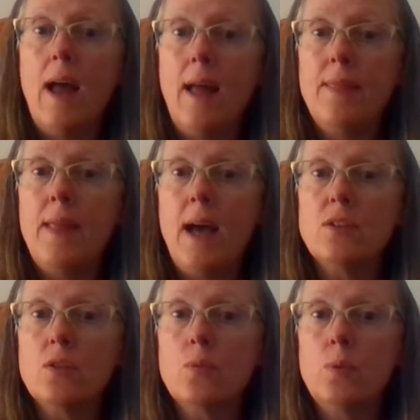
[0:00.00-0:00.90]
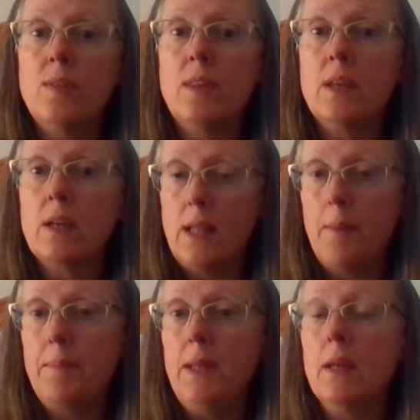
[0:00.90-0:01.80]
and that's what the
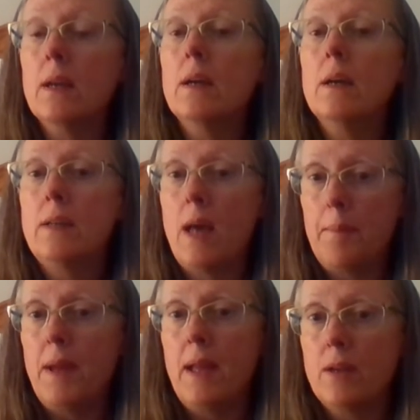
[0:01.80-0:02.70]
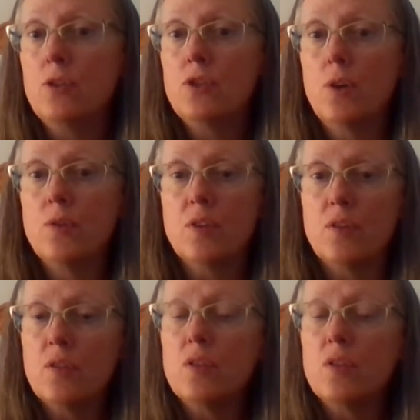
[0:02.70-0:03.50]
Galepi Tepe shows us.